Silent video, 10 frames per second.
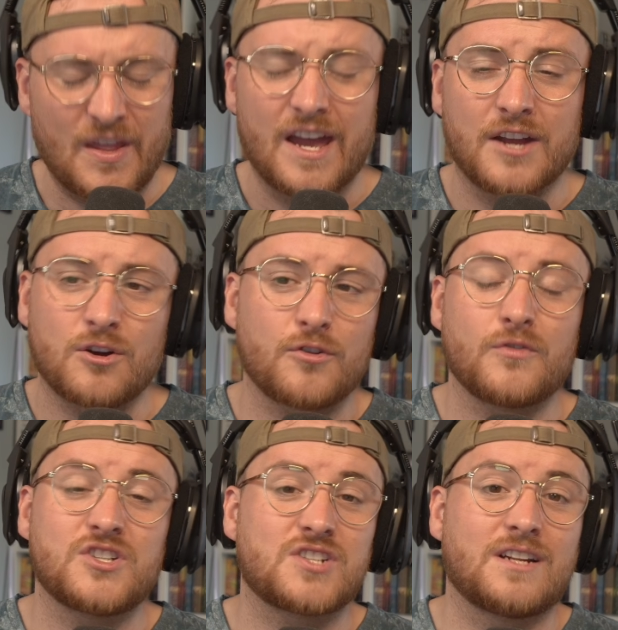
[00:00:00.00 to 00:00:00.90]
And although
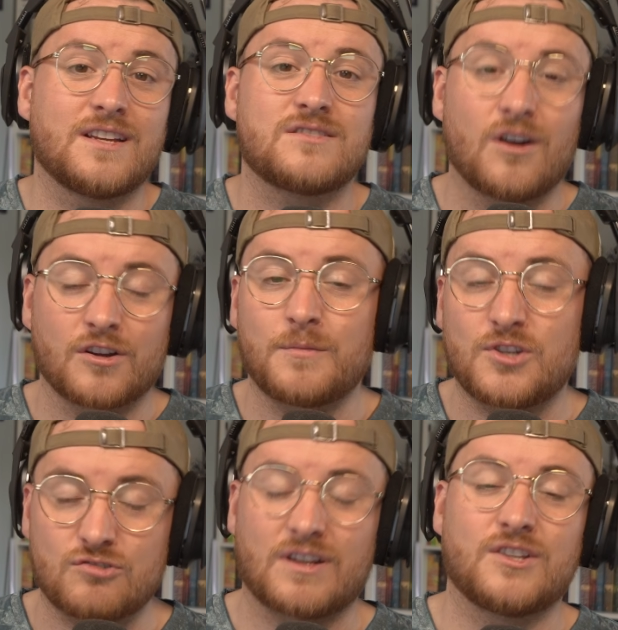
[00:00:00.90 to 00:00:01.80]
this channel is not going to be
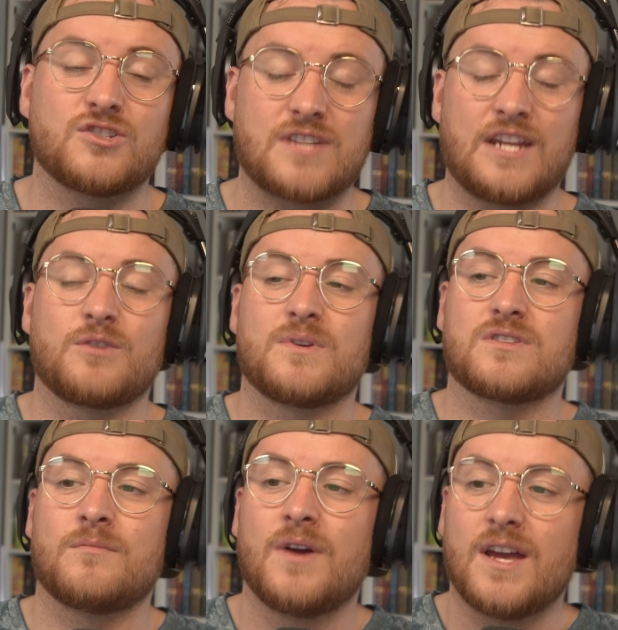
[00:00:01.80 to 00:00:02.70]
strictly just Hinduism,